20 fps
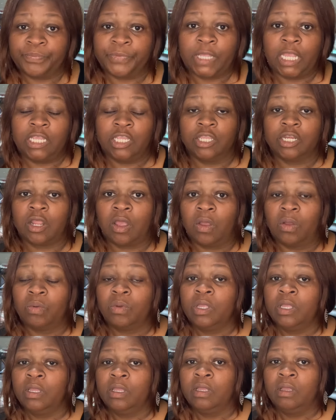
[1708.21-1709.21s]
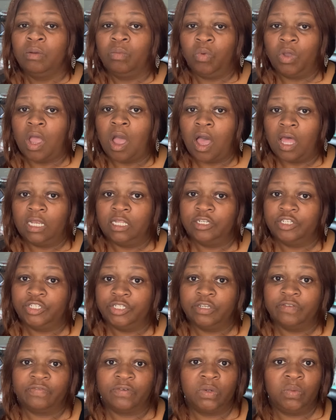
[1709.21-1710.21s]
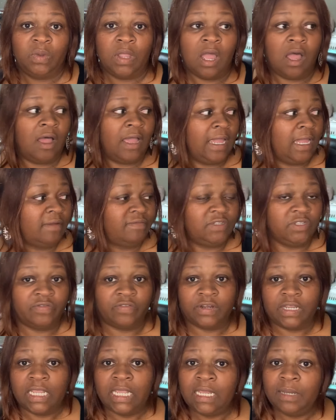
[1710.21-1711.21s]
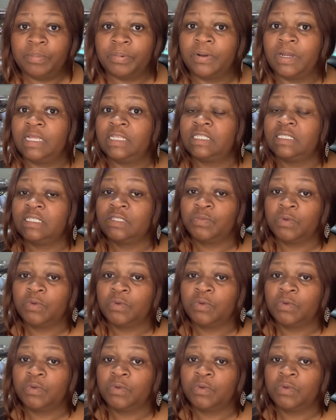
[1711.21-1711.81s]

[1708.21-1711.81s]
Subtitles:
you know, we're all different. We all have different heat presses.